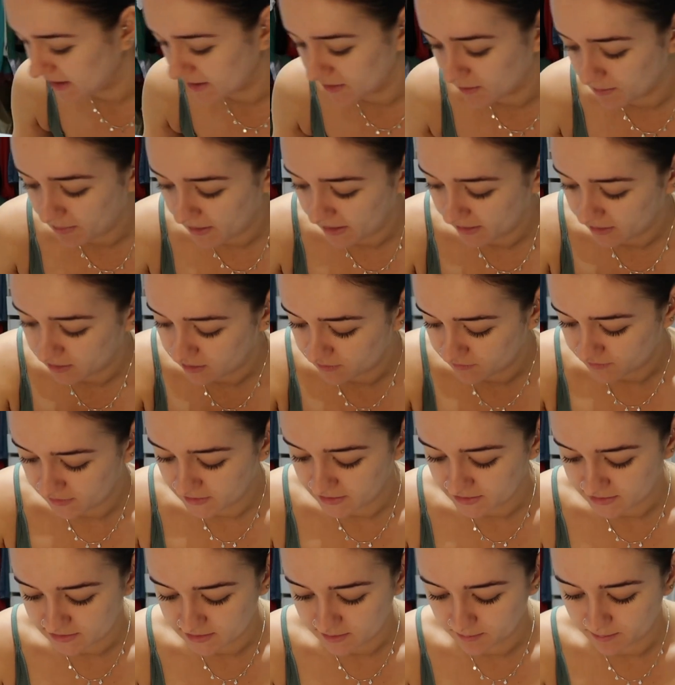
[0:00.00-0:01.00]
out the back of
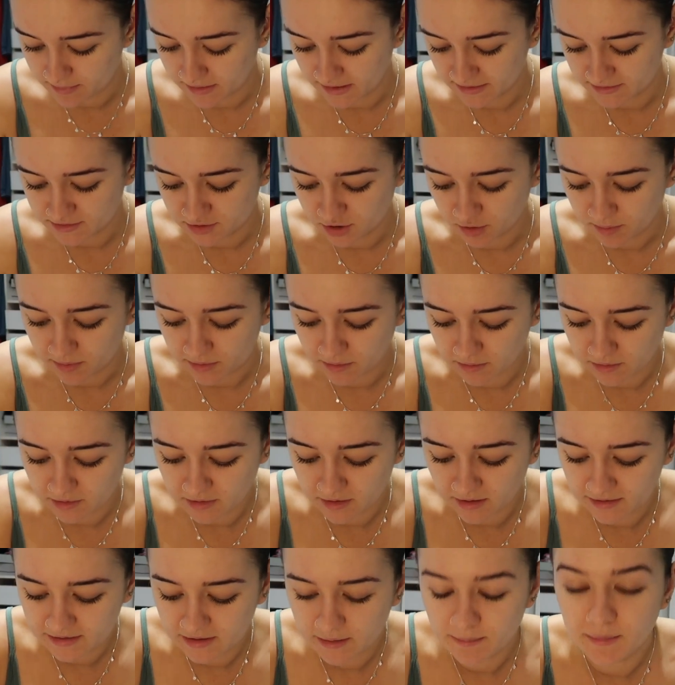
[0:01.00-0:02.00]
this black top it'll look
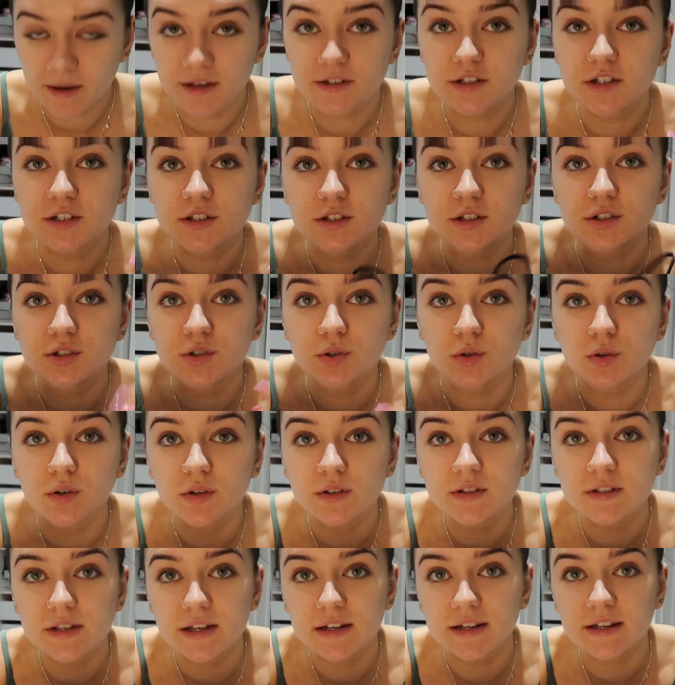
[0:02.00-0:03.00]
like it matches the
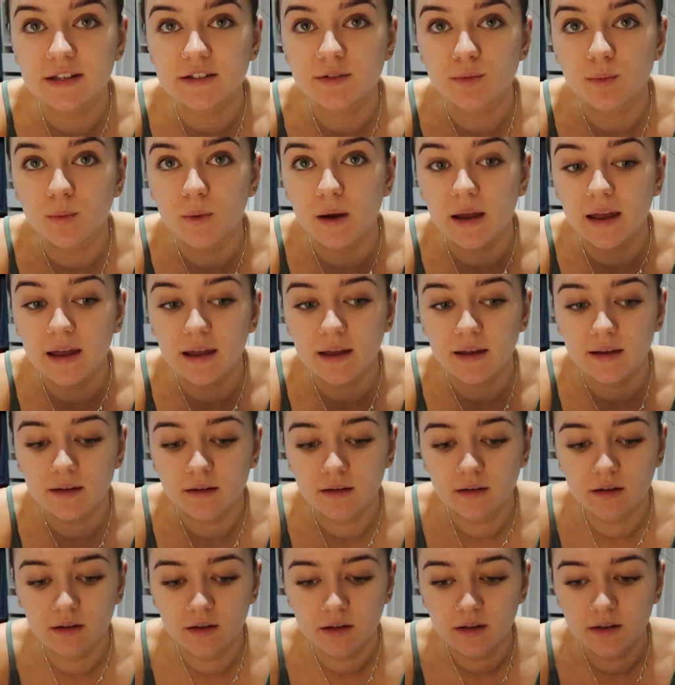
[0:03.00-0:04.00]
shorts, and let's wear
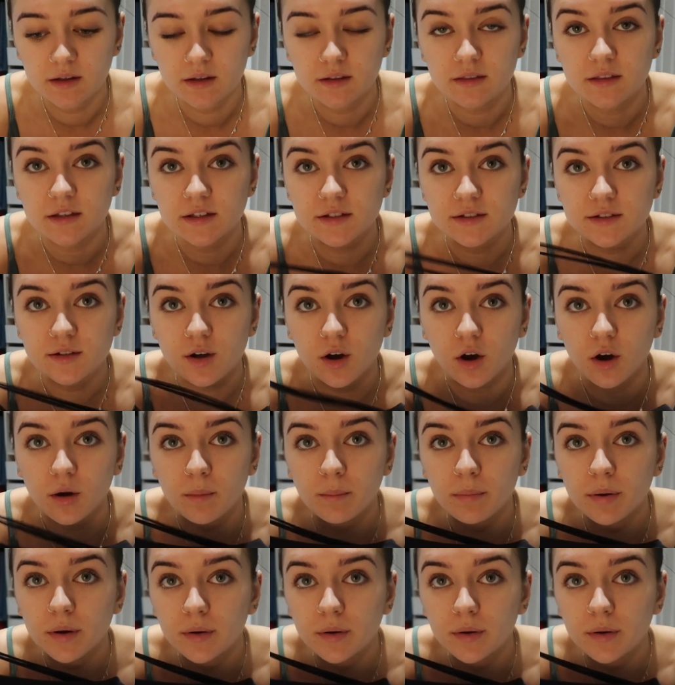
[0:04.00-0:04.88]
this top.